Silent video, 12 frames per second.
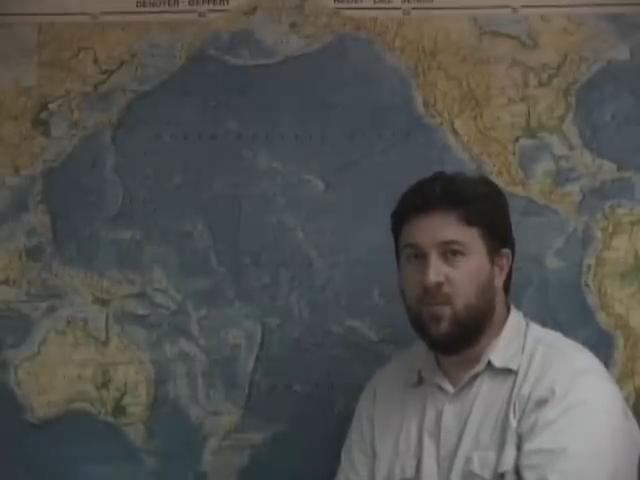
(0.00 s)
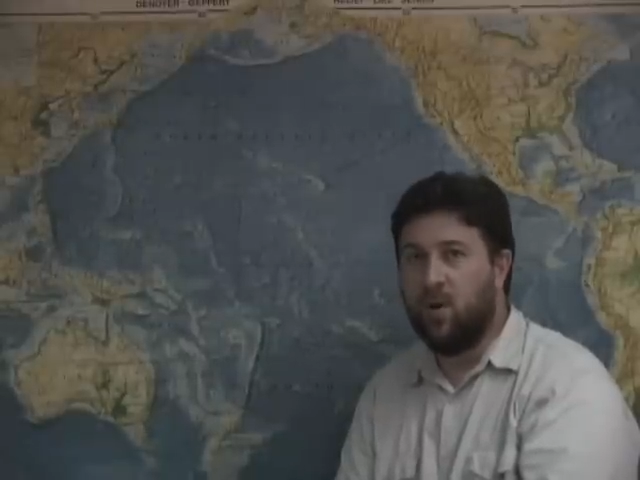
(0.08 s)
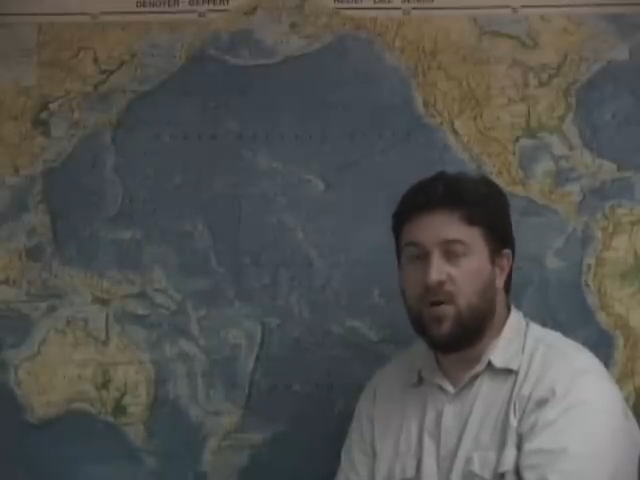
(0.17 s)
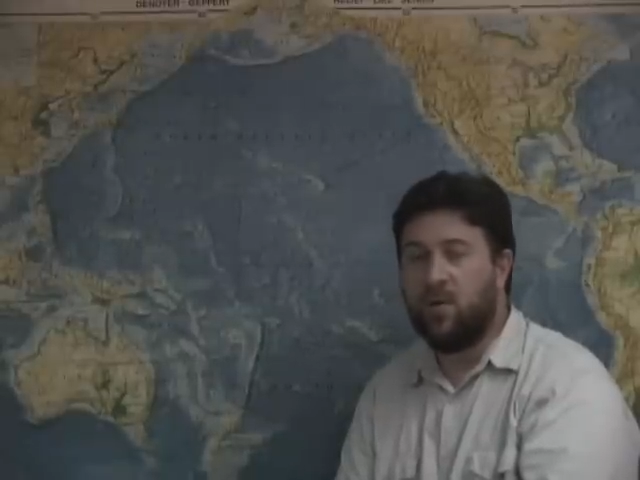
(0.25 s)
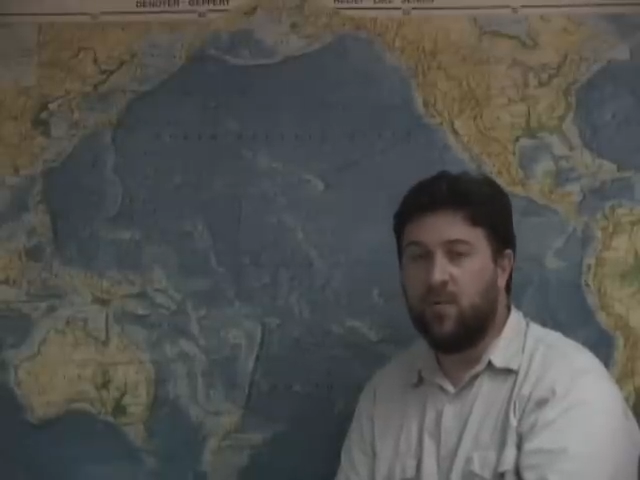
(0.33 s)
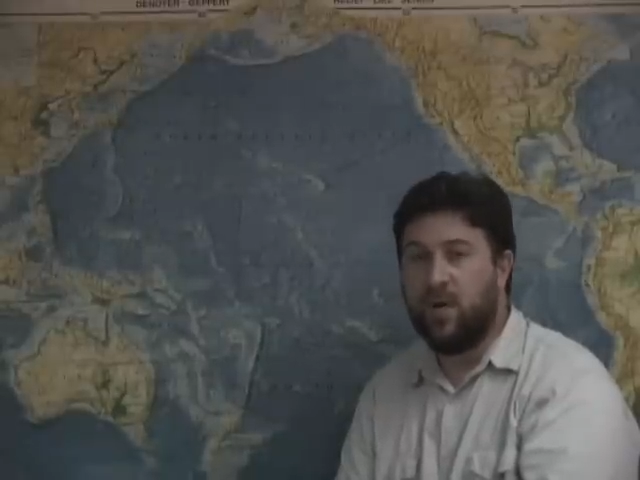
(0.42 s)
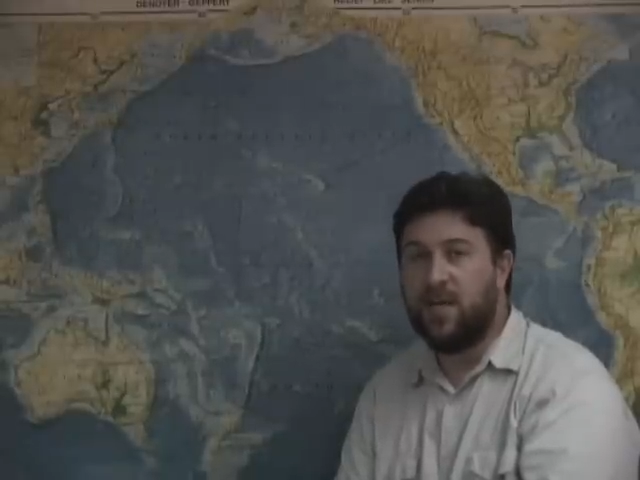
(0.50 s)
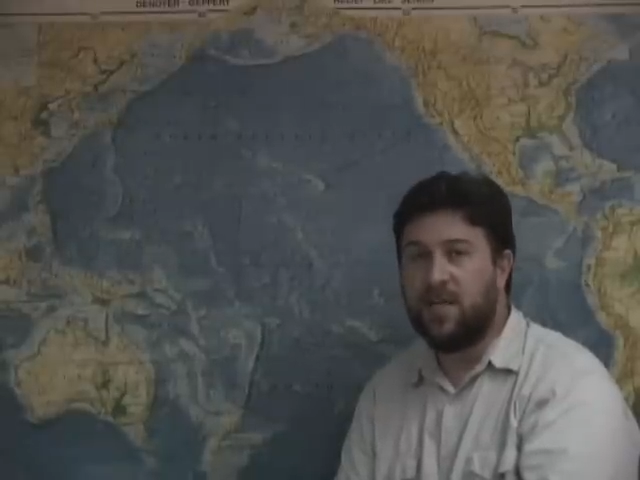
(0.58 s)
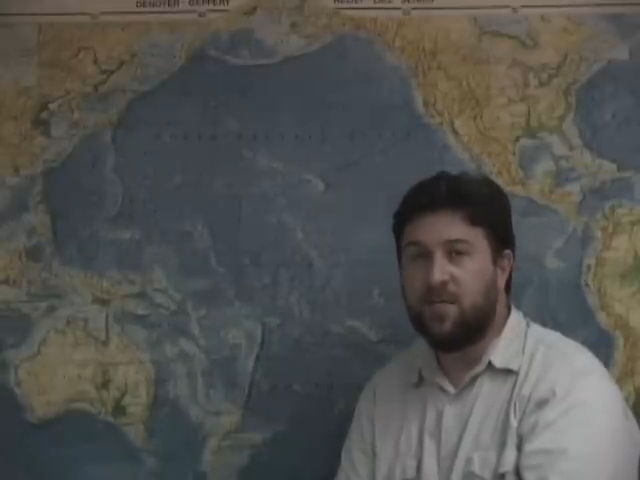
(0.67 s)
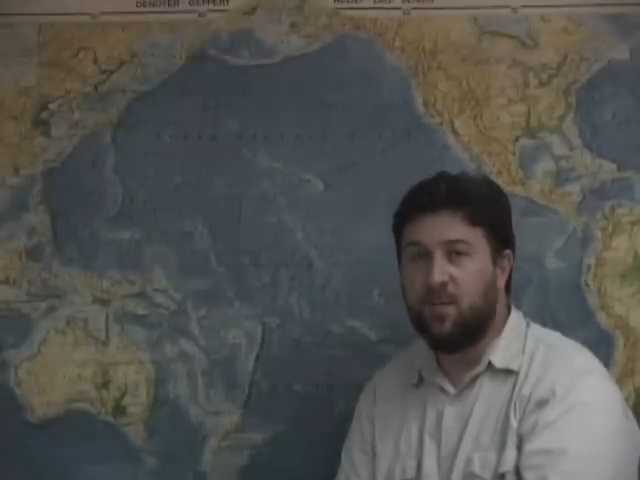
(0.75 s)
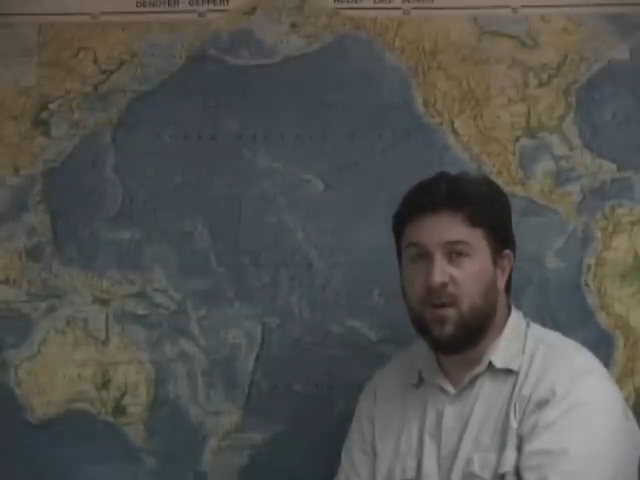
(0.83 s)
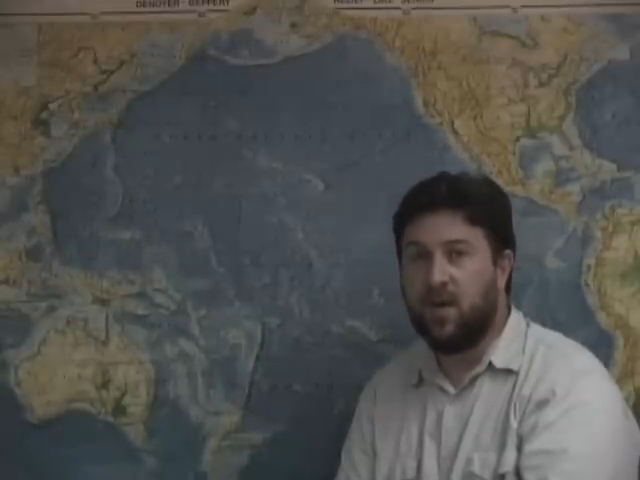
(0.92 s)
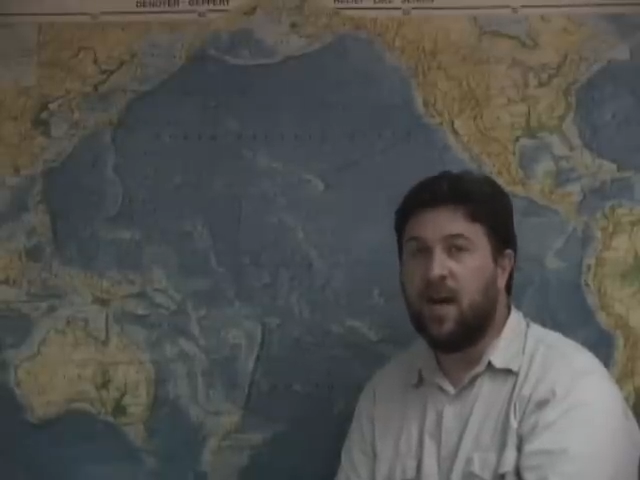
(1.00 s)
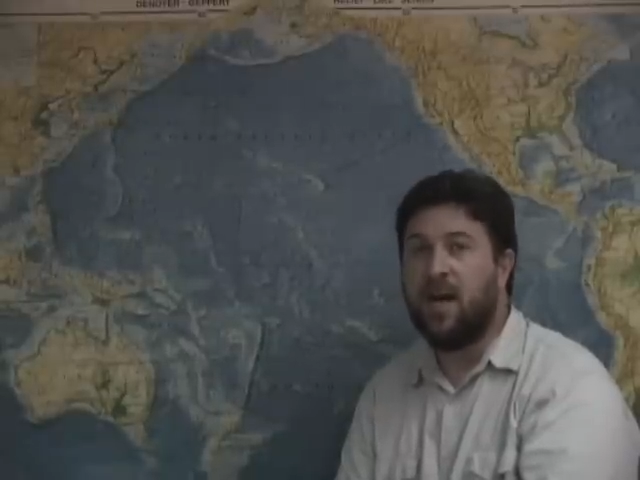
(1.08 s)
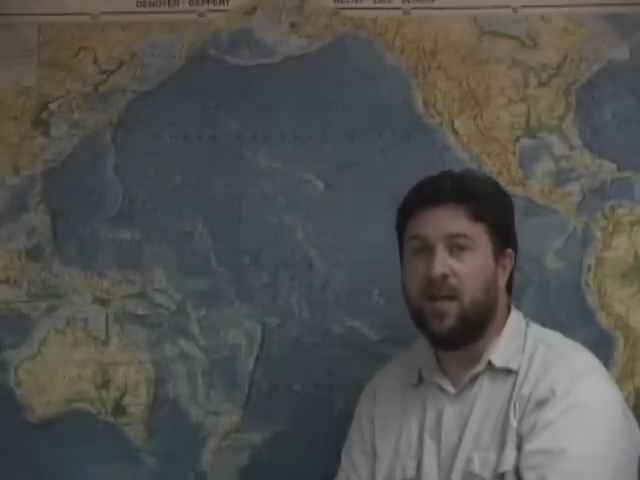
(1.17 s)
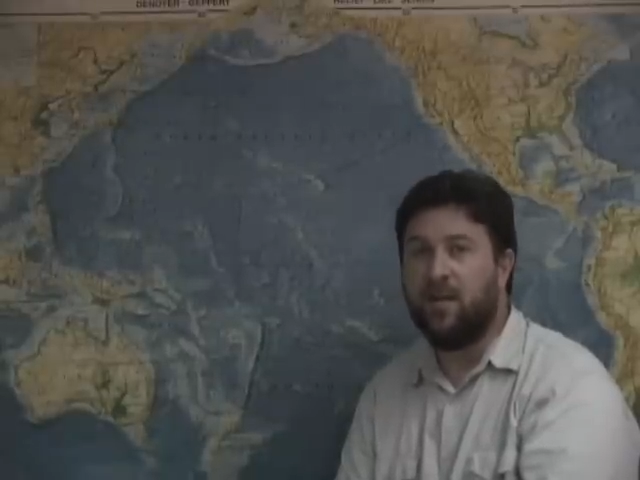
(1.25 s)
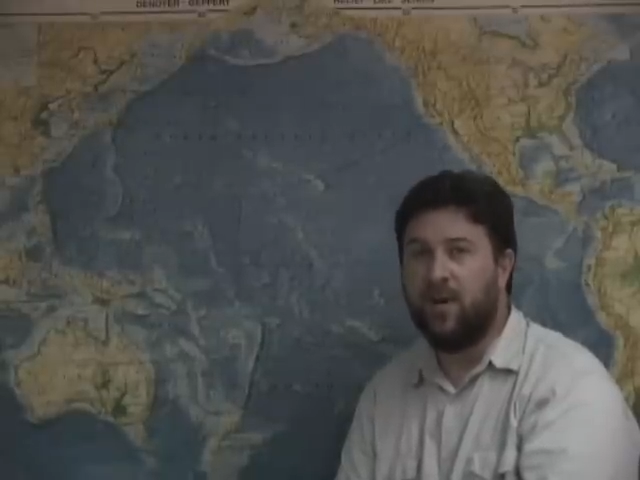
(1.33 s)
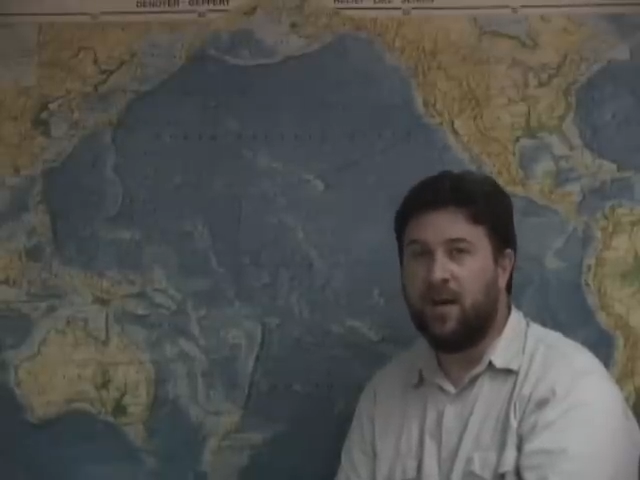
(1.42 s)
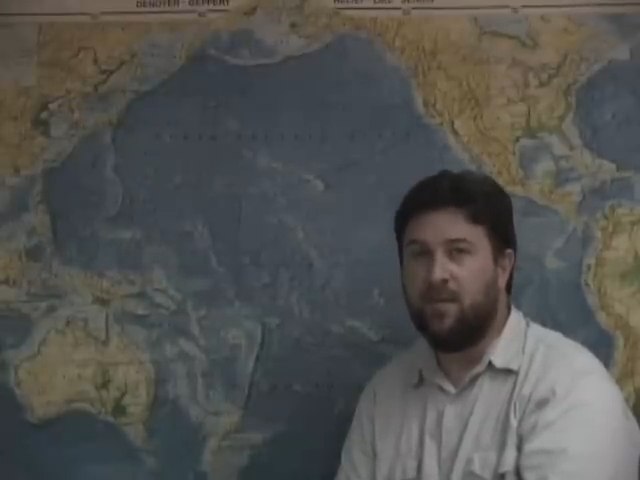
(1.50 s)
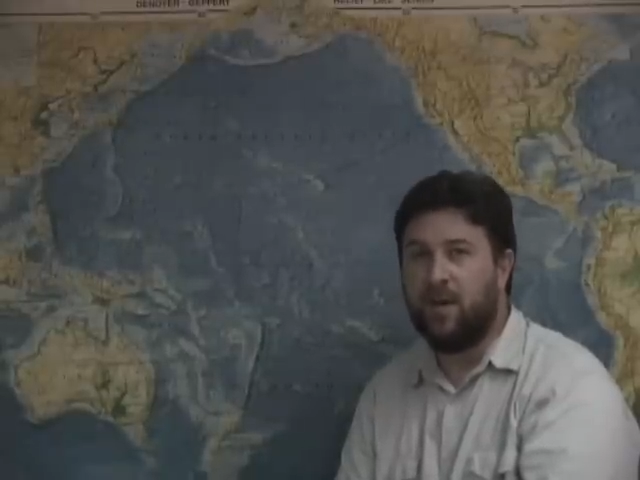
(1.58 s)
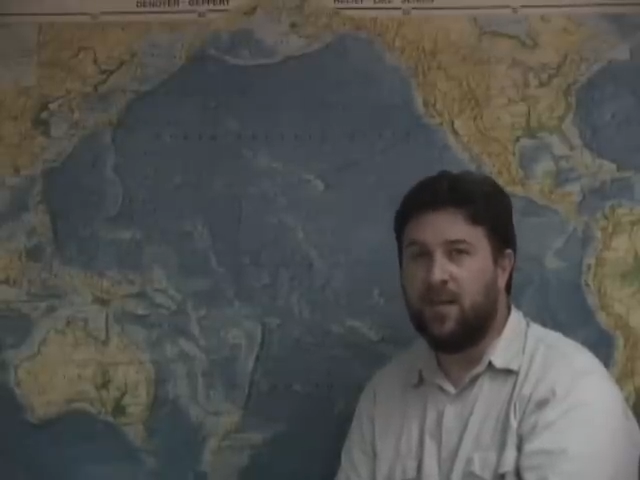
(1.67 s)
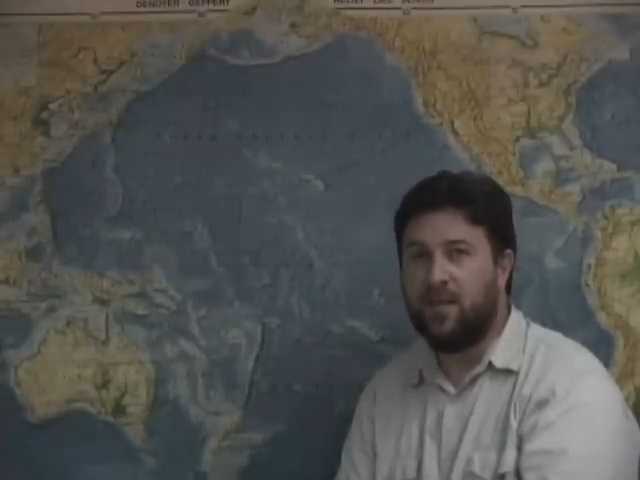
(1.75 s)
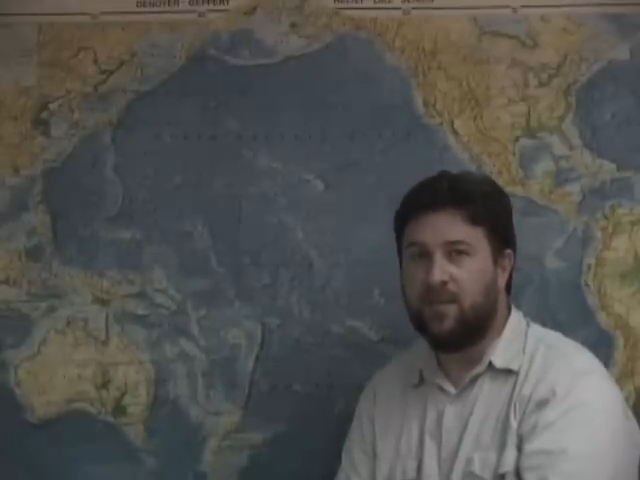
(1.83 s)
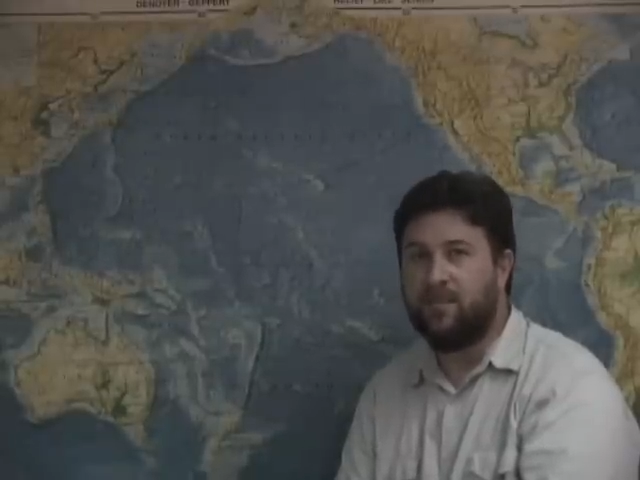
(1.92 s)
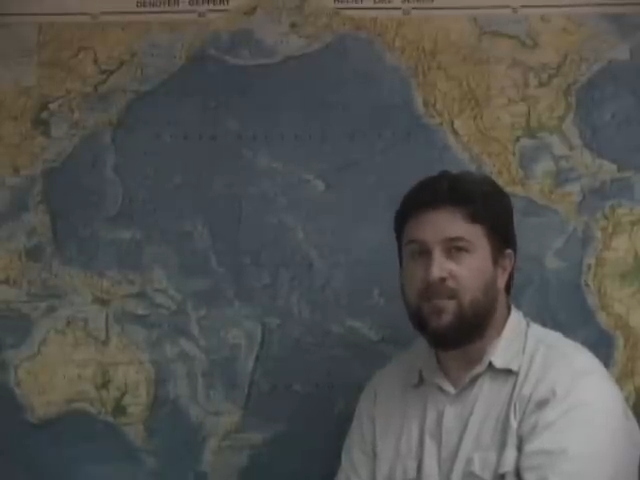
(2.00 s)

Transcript: work or read his book, I highly recommend it.